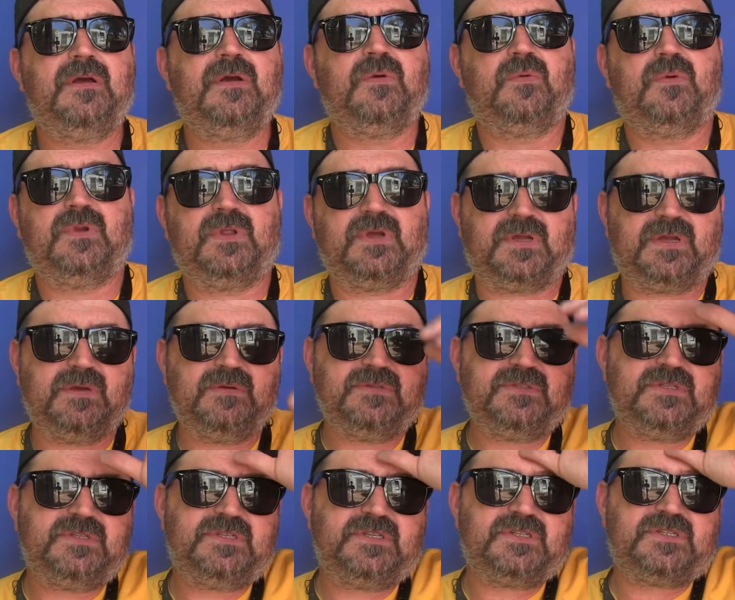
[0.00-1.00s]
when it
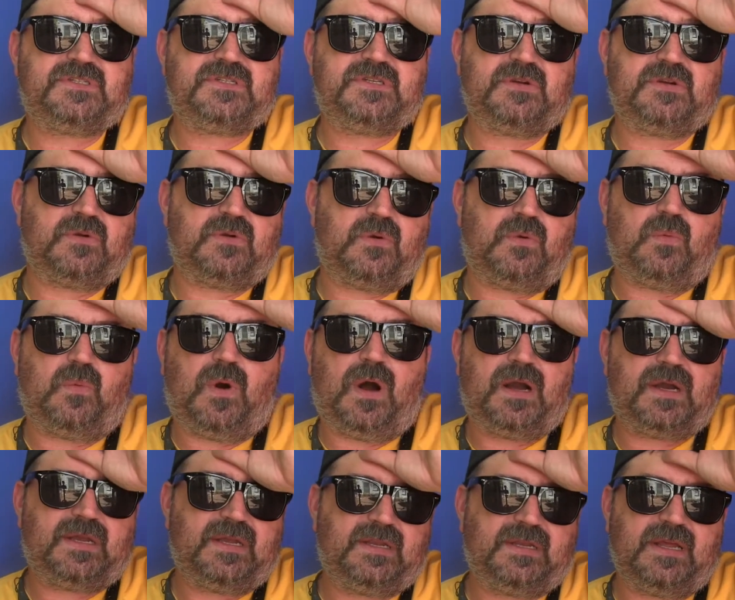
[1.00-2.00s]
comes to just general
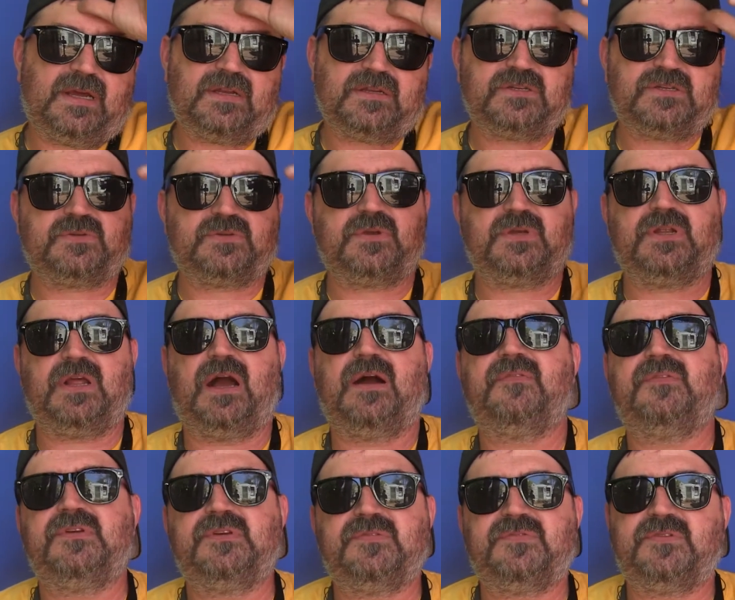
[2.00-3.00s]
walking down the street,
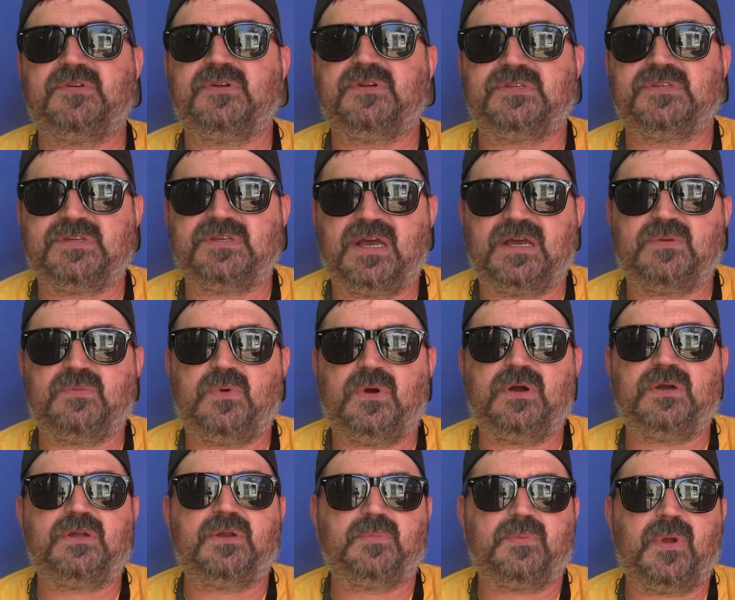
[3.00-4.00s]
obviously if you're on a
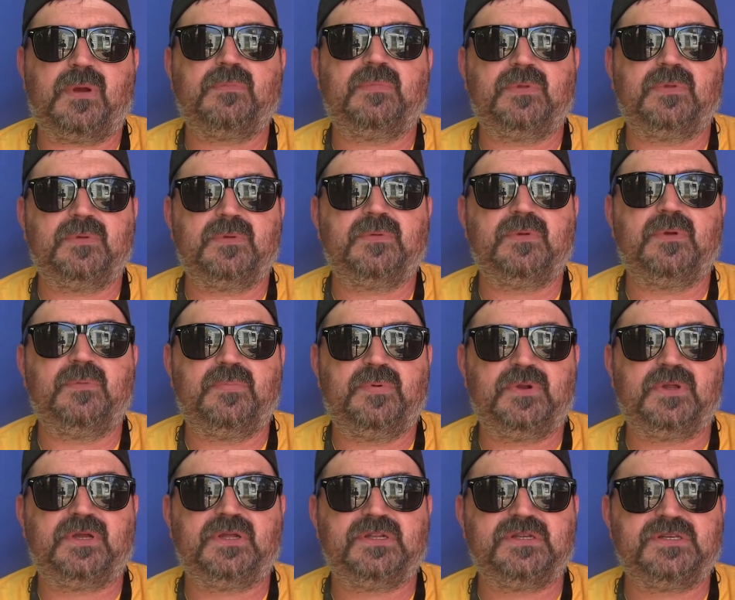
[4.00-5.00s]
sidewalk, you're probably in
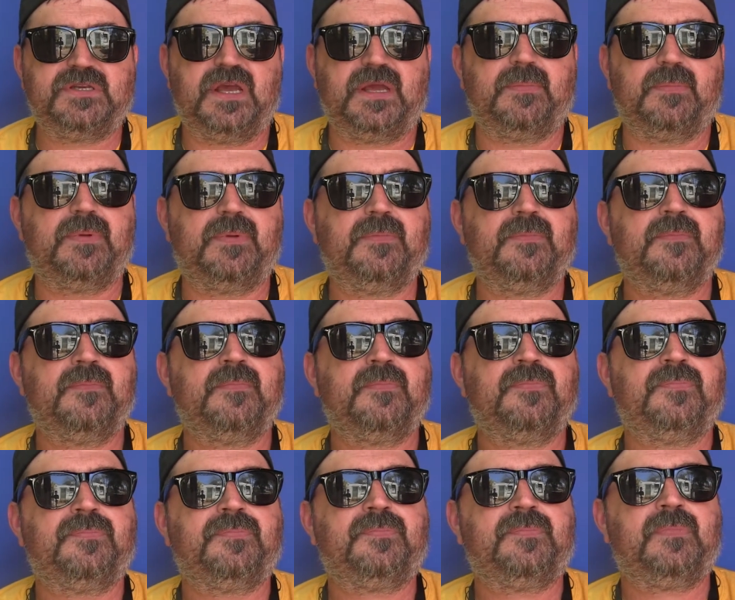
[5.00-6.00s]
pretty good shape.
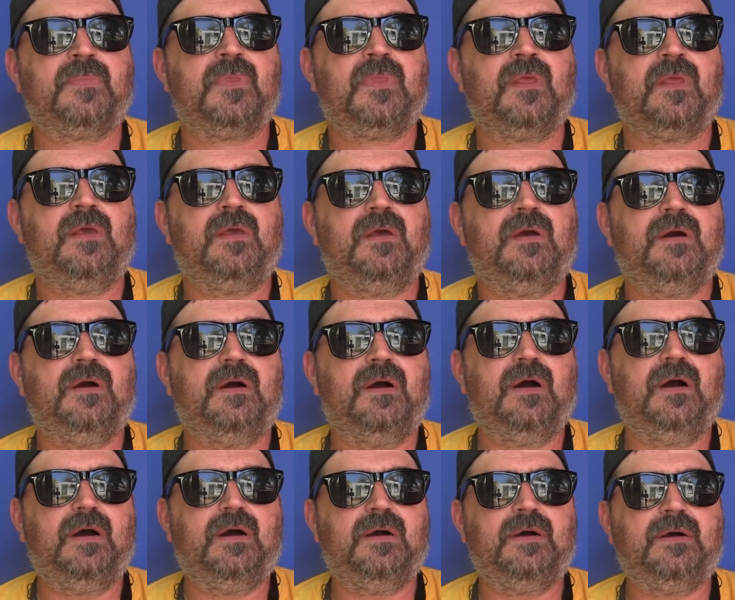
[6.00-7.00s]

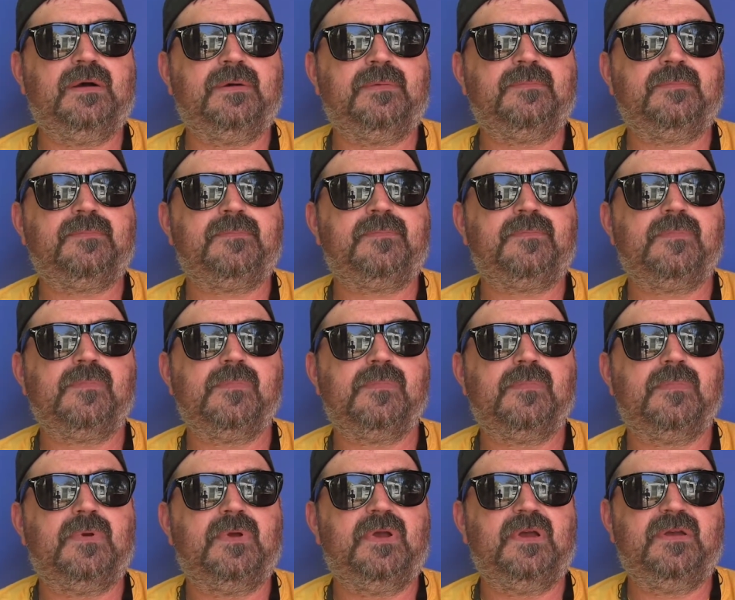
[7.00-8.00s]
Um,
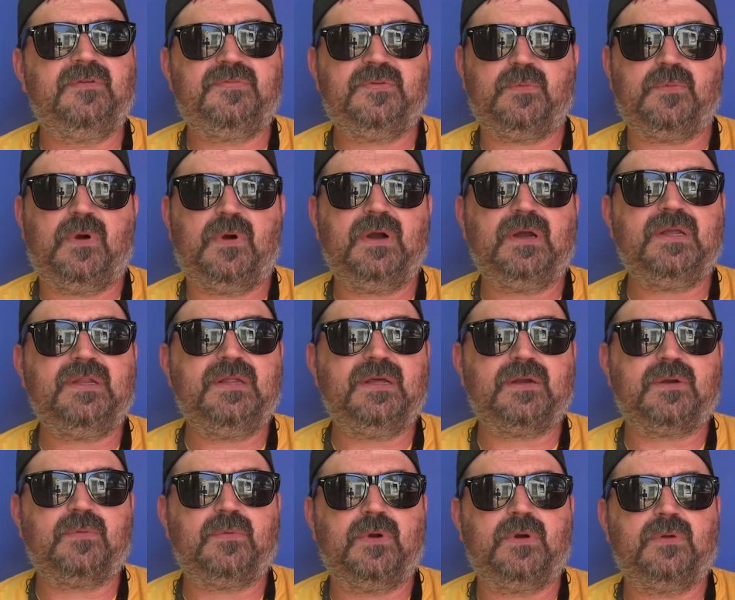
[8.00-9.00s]
if you're walking
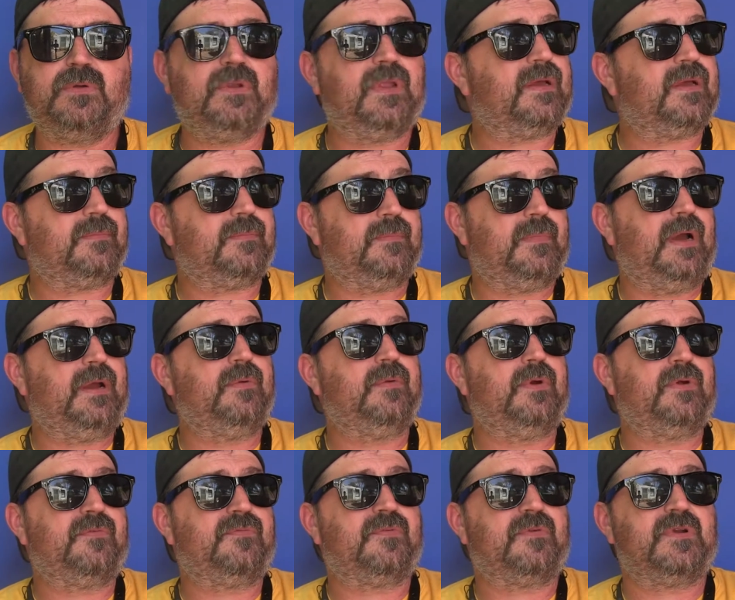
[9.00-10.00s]
down a road like my
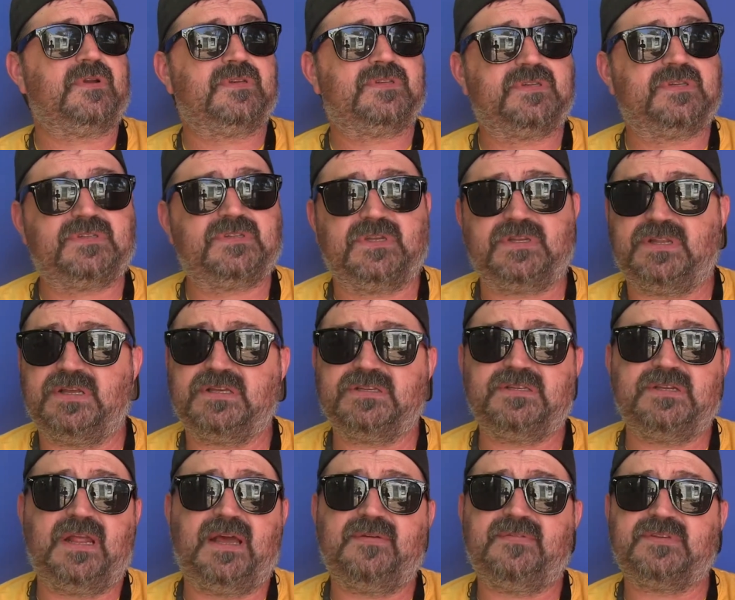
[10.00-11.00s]
road, for instance, it
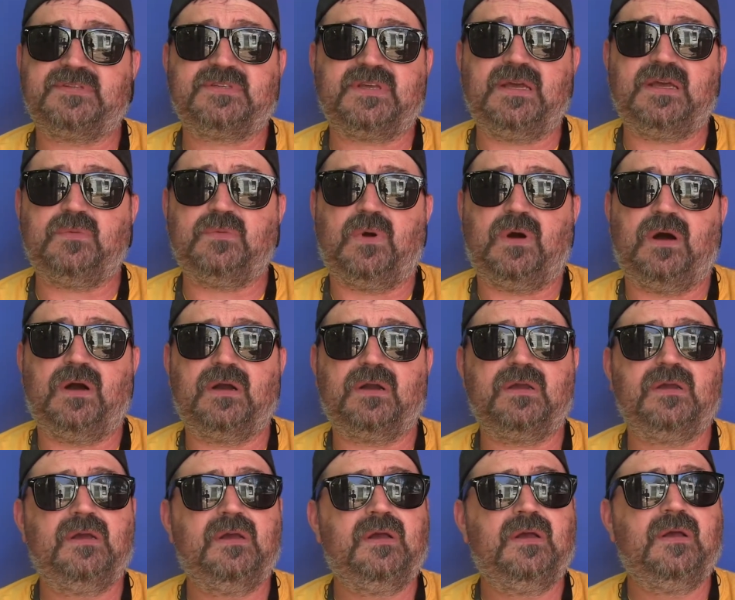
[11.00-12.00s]
doesn't have a sidewalk,
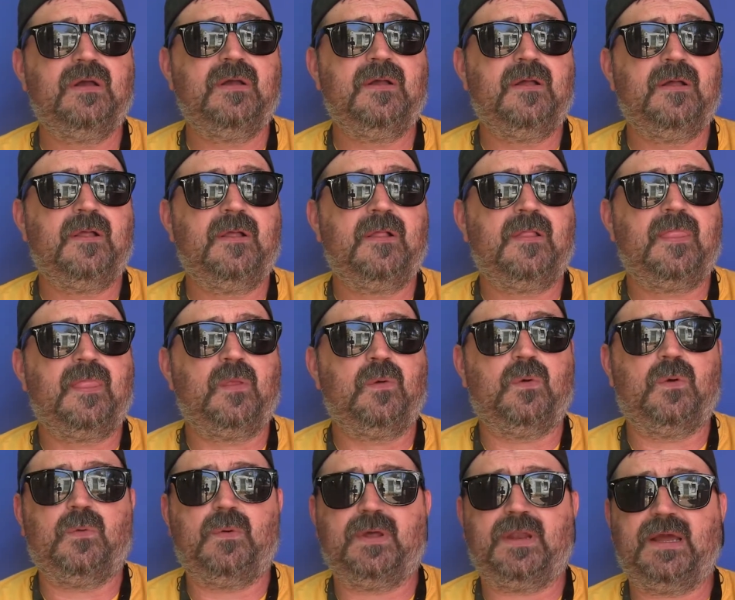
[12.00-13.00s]

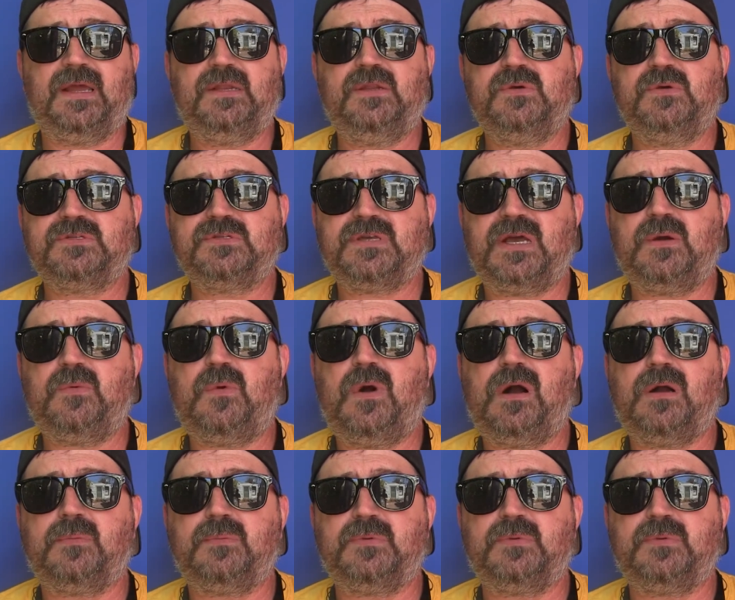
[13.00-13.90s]
well, what I do is I walk